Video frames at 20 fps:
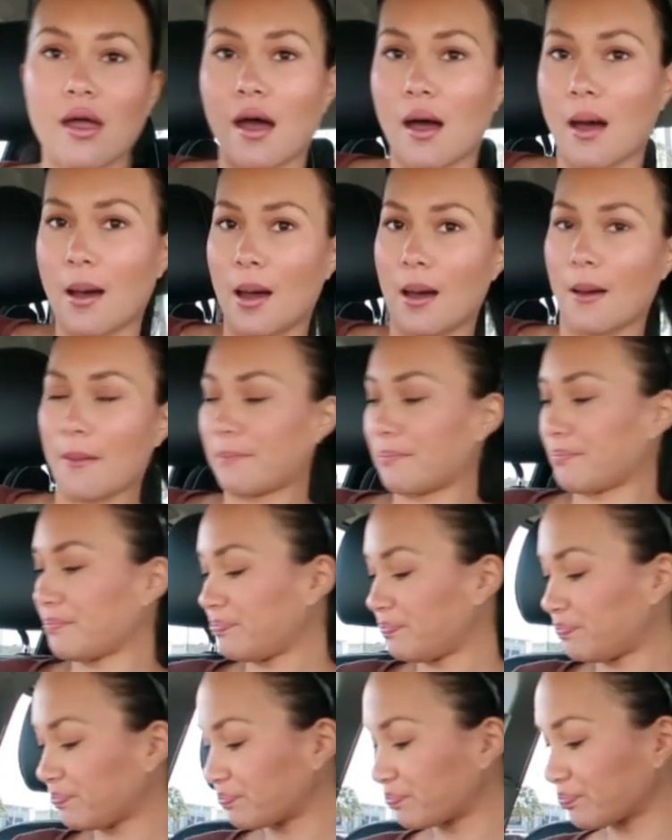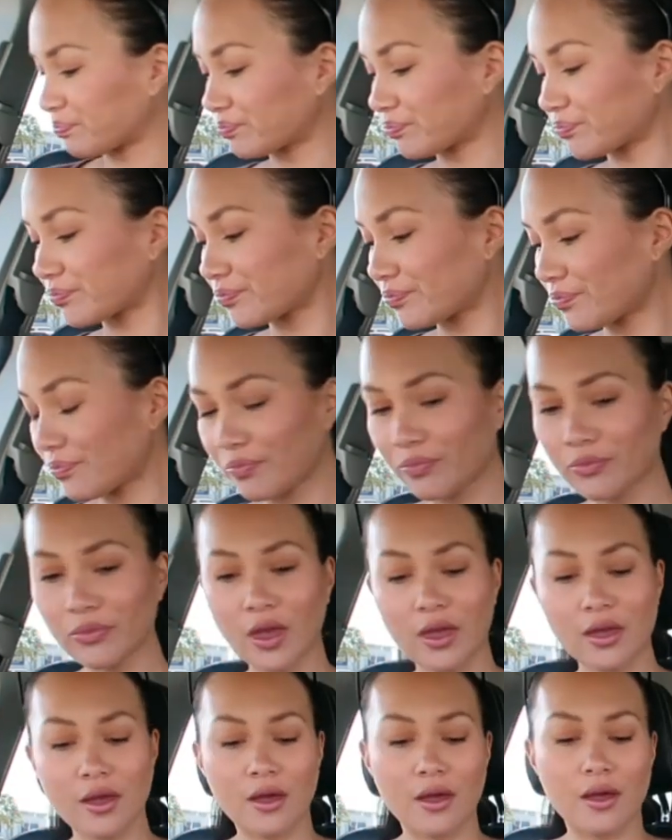
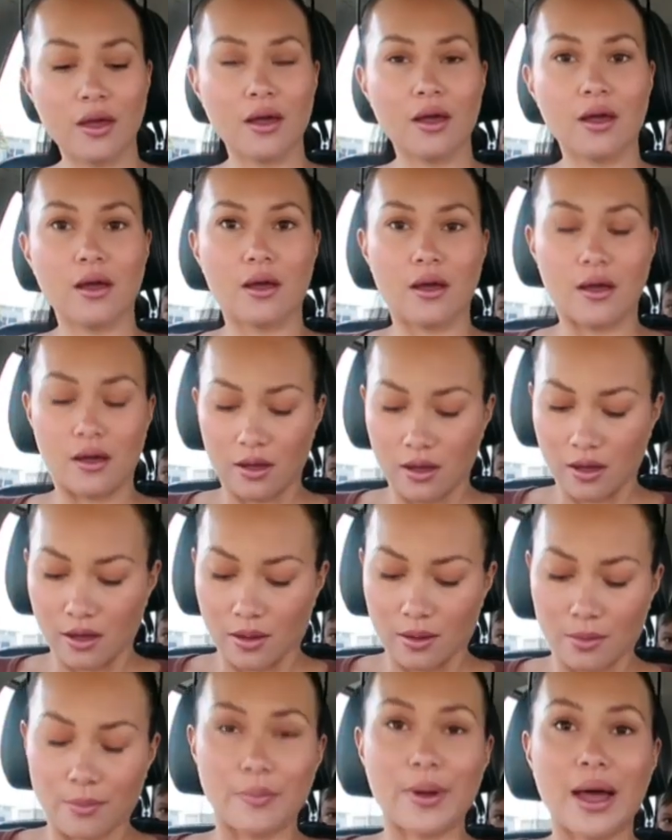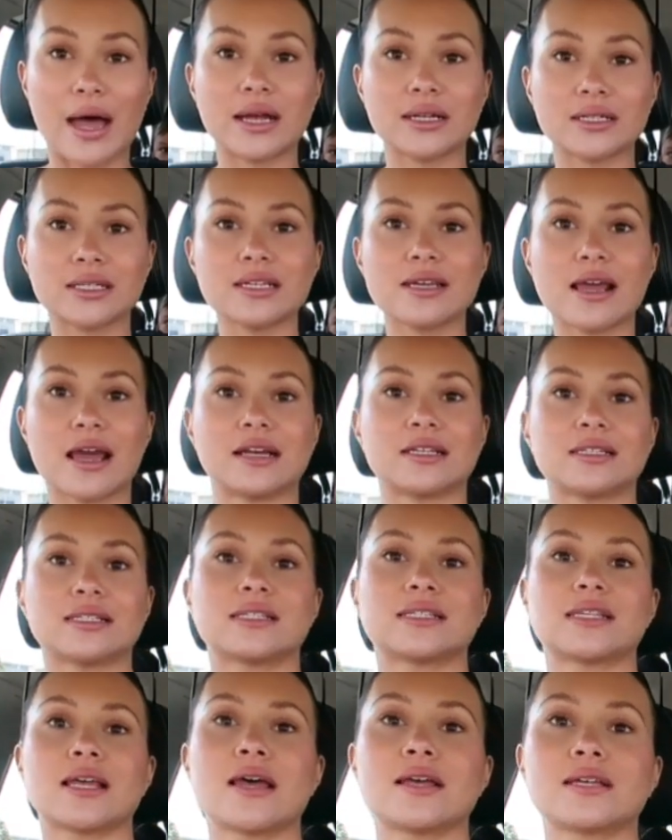But
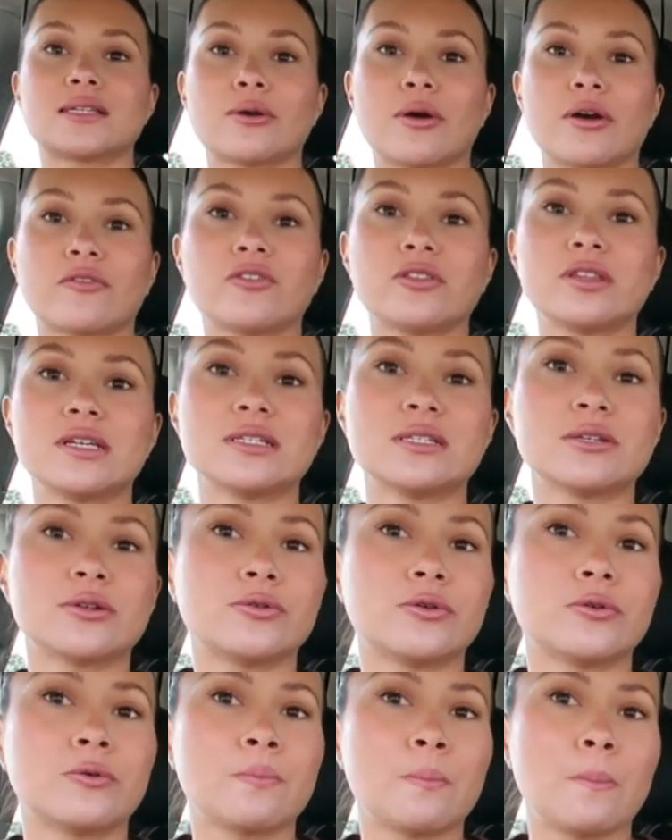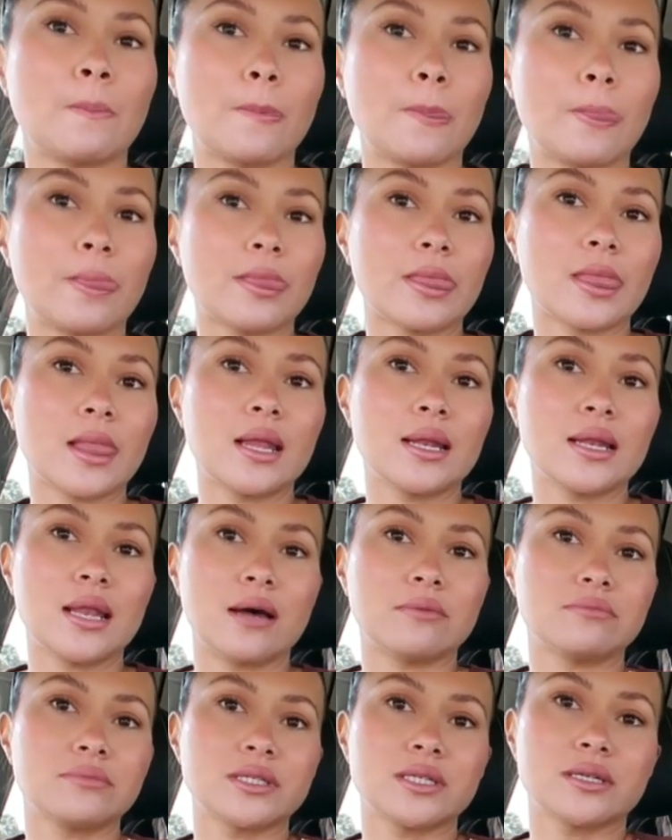yes, so I've got these little
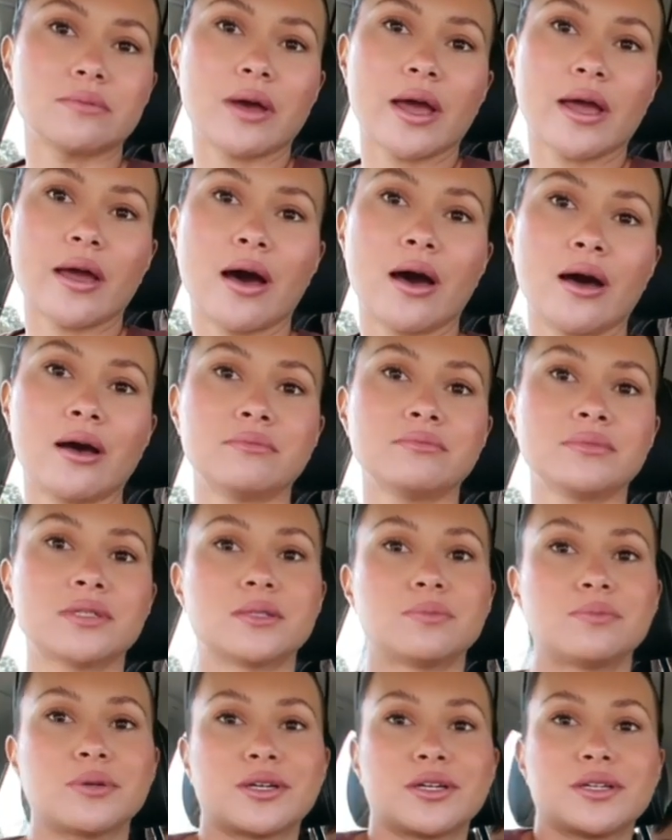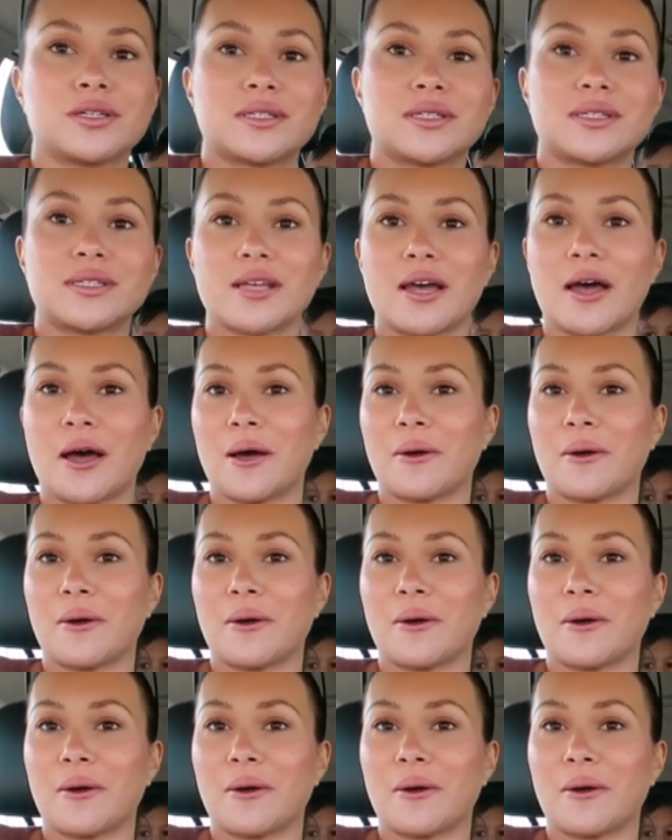lumps in my arms because